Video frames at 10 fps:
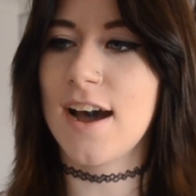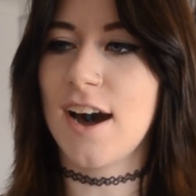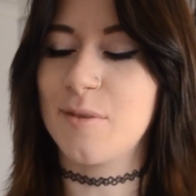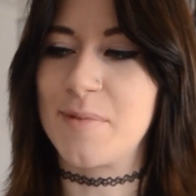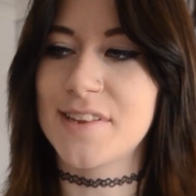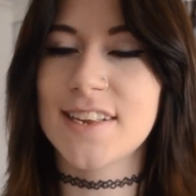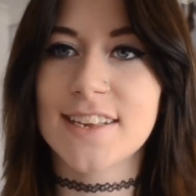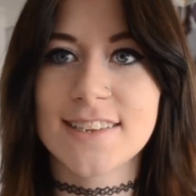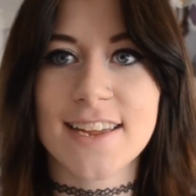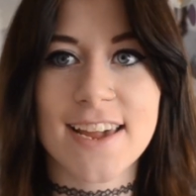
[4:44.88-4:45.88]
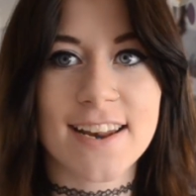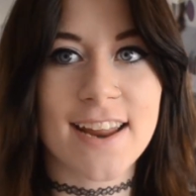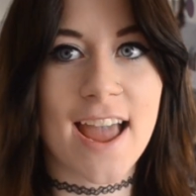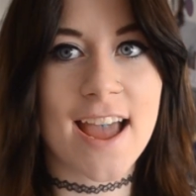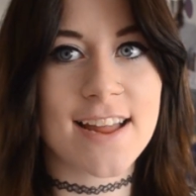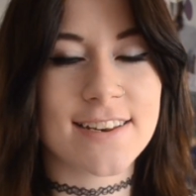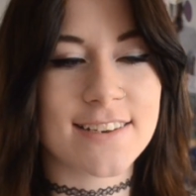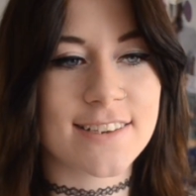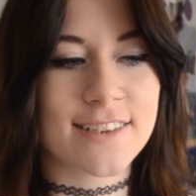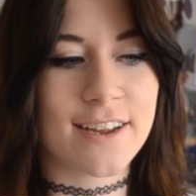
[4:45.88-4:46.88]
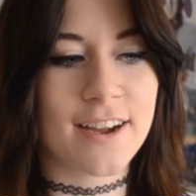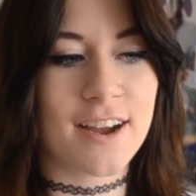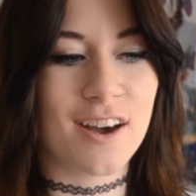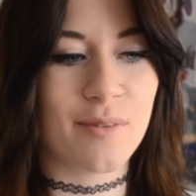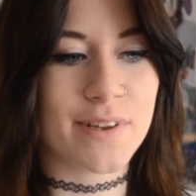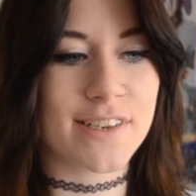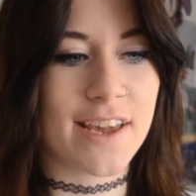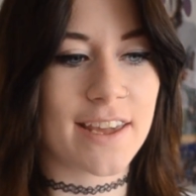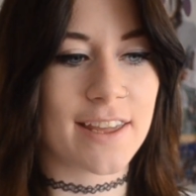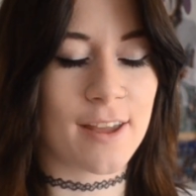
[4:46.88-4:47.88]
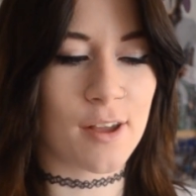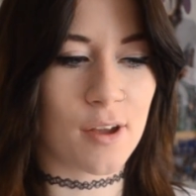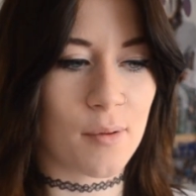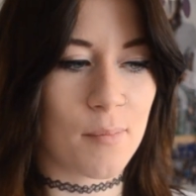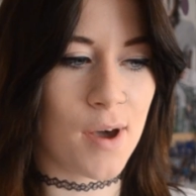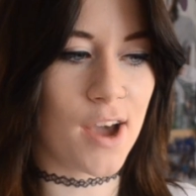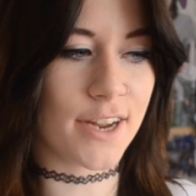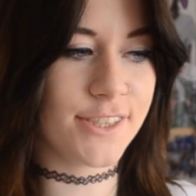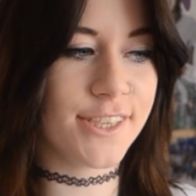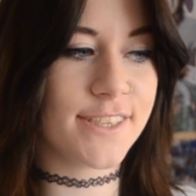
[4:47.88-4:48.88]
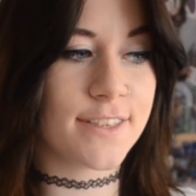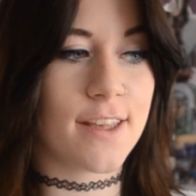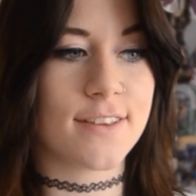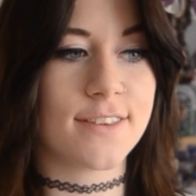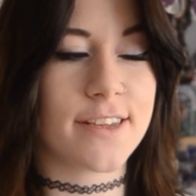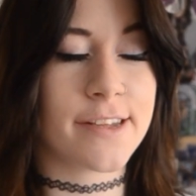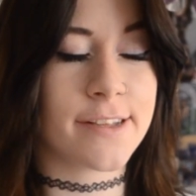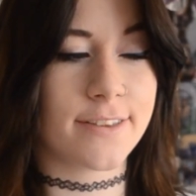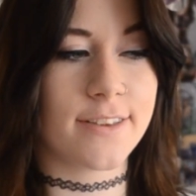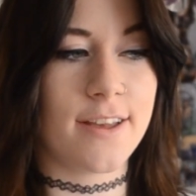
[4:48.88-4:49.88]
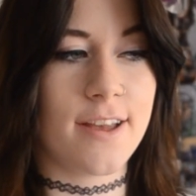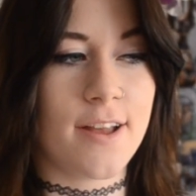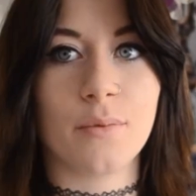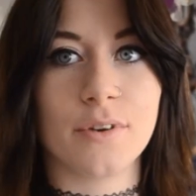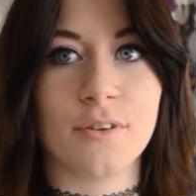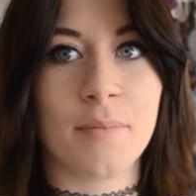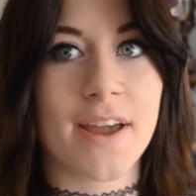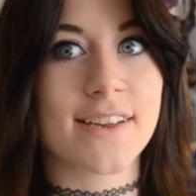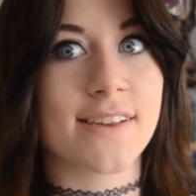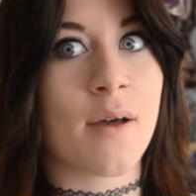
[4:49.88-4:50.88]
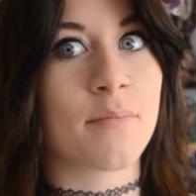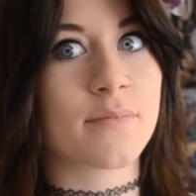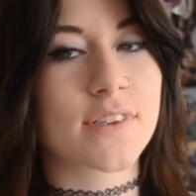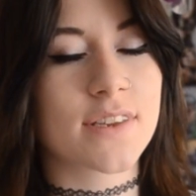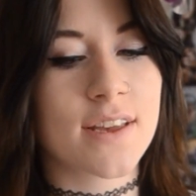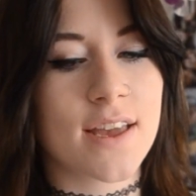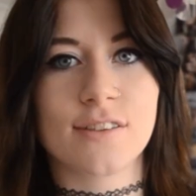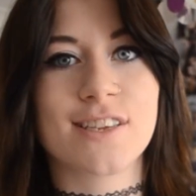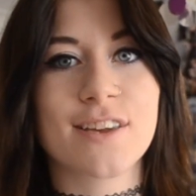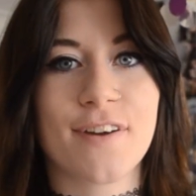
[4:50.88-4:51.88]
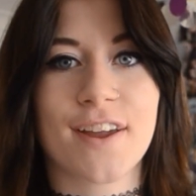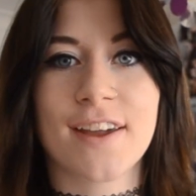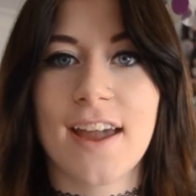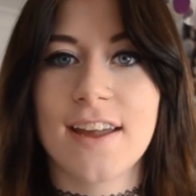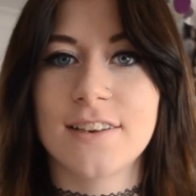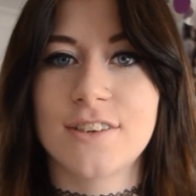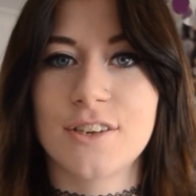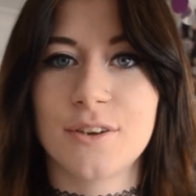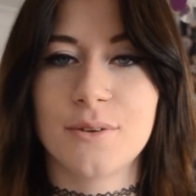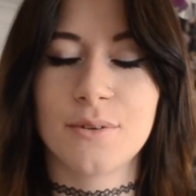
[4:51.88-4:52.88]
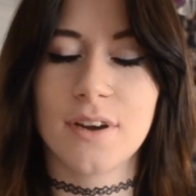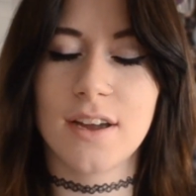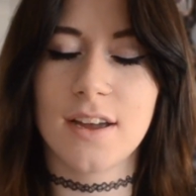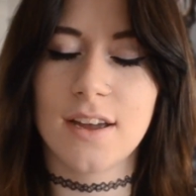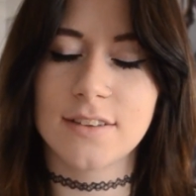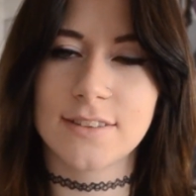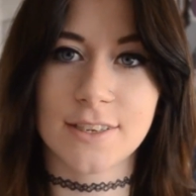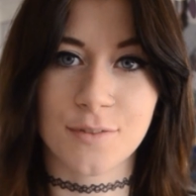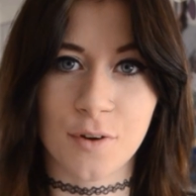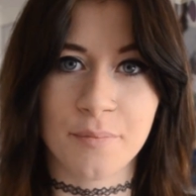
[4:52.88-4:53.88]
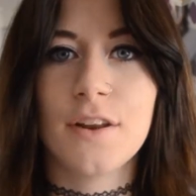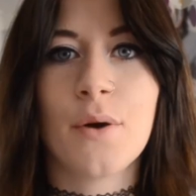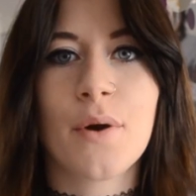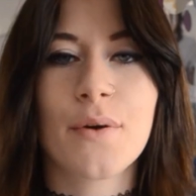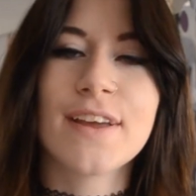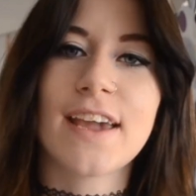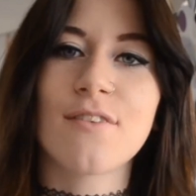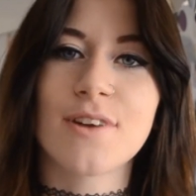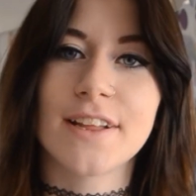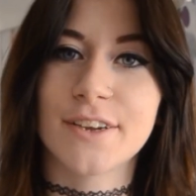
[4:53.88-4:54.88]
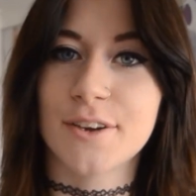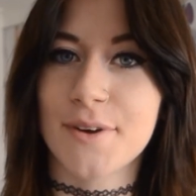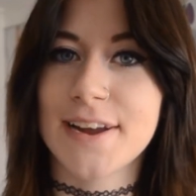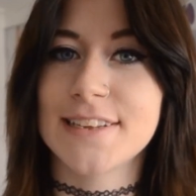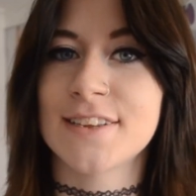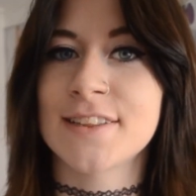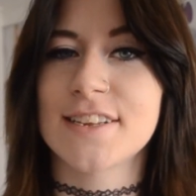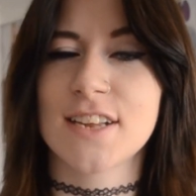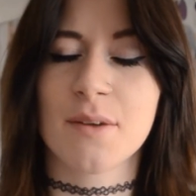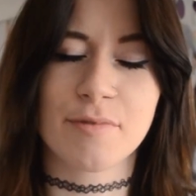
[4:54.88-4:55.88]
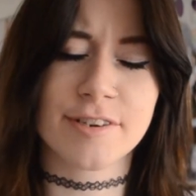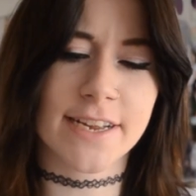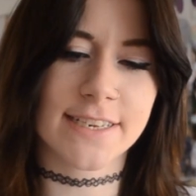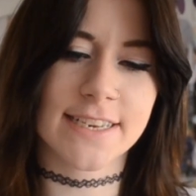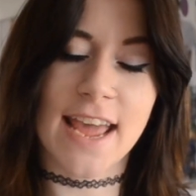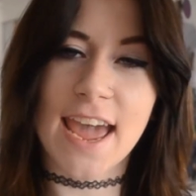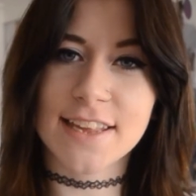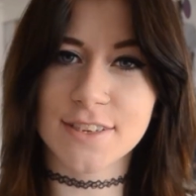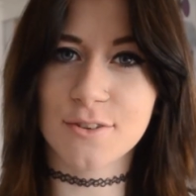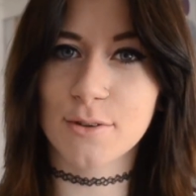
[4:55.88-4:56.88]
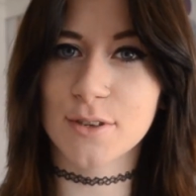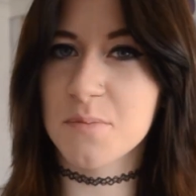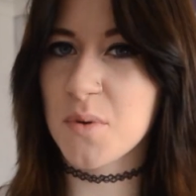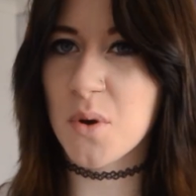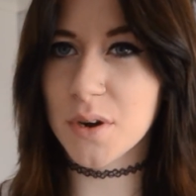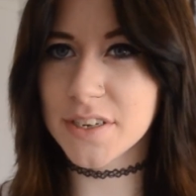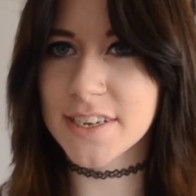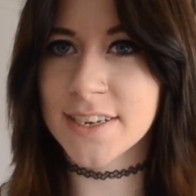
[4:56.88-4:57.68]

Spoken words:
I'll be 16 and I'll be taking my GCSEs, which are my exams, to see if I can get into sixth form. Now I want to get really good grades on this. I'm predicted A's across the board.